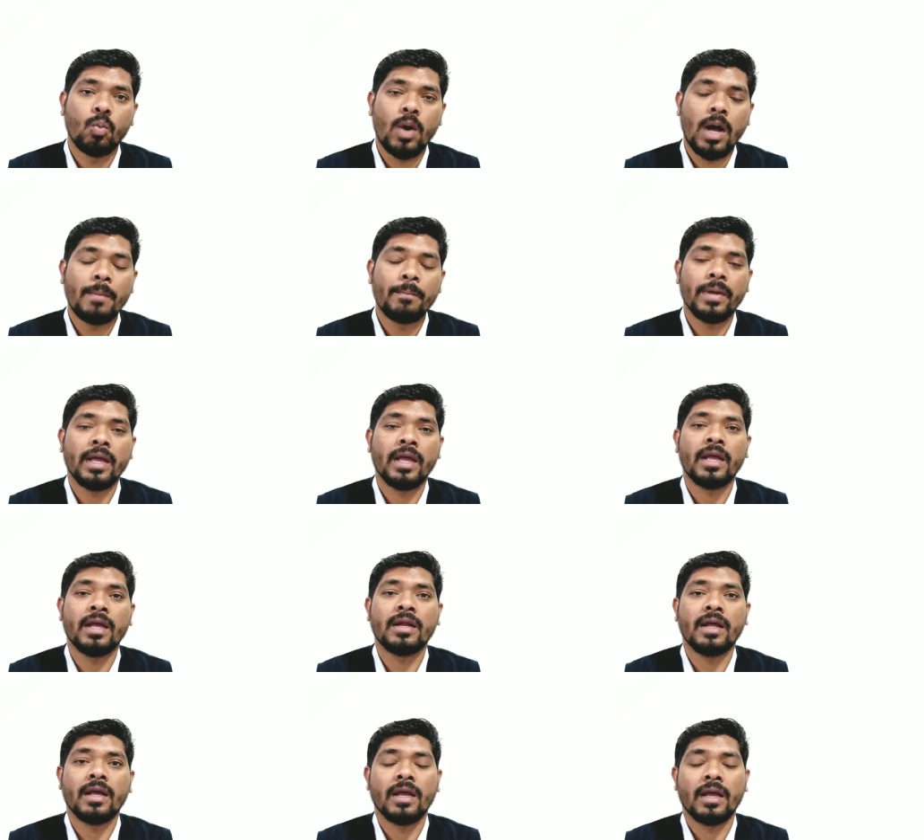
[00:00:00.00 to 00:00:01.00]
warm
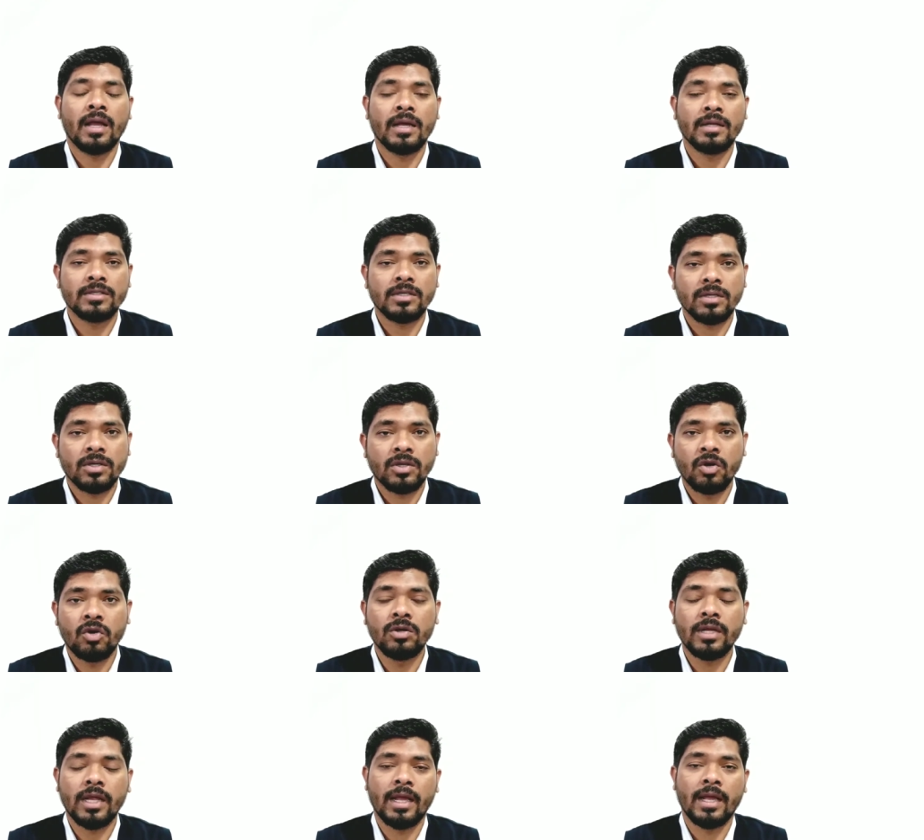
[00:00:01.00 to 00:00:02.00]
air and
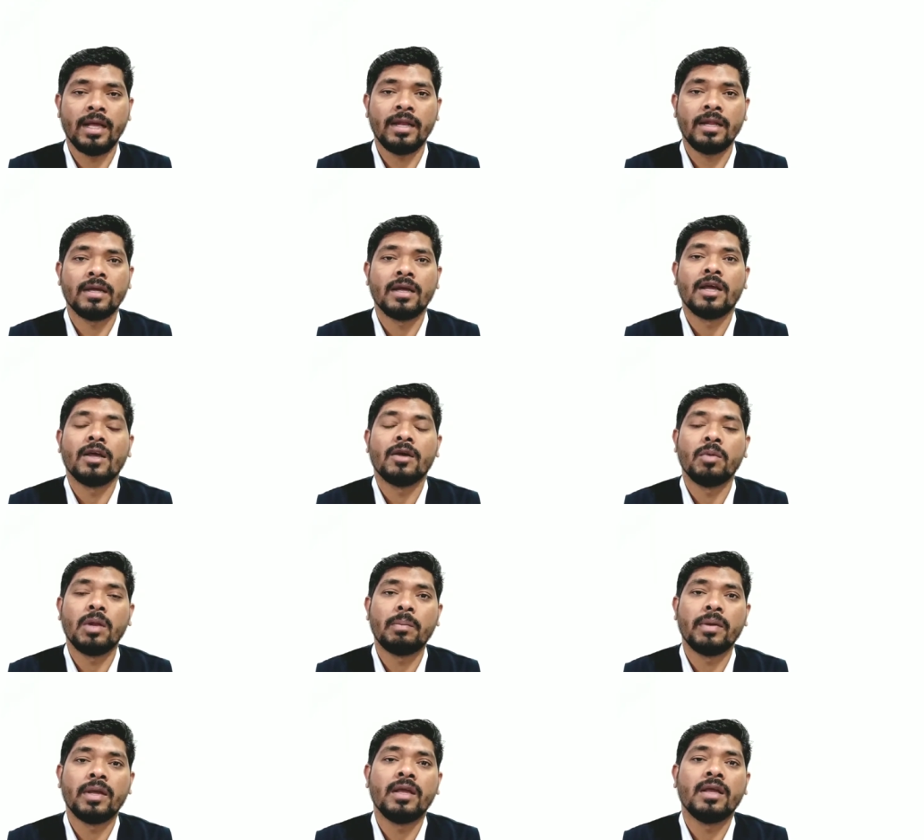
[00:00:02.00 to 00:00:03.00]
cold air
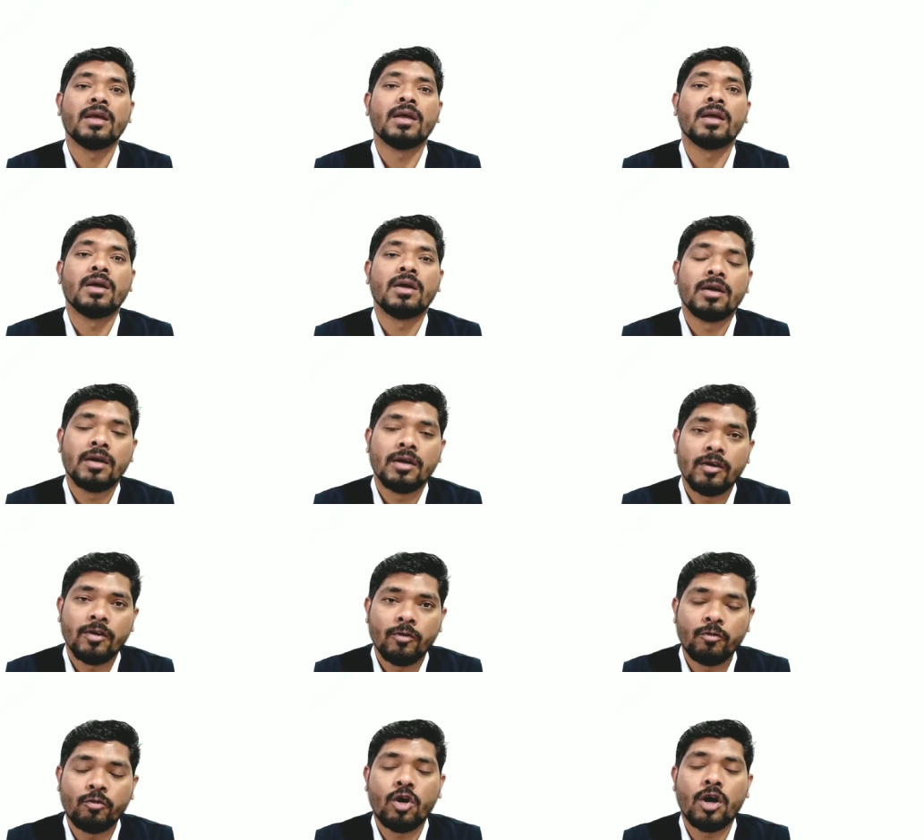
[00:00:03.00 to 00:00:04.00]
will be
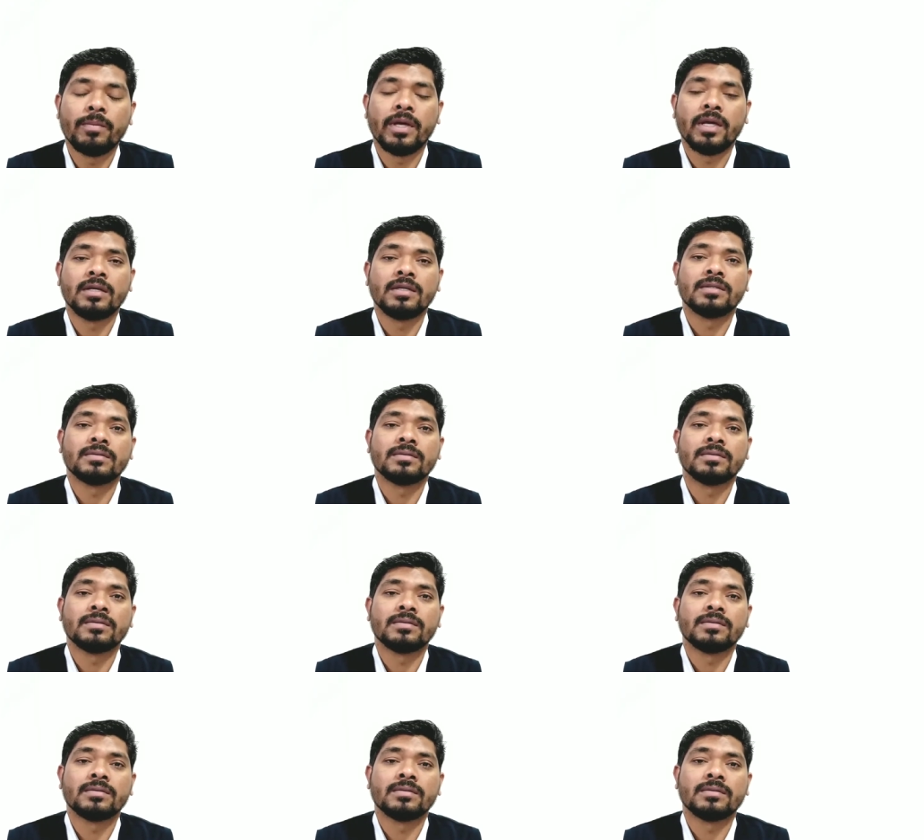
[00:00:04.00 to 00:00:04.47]
forming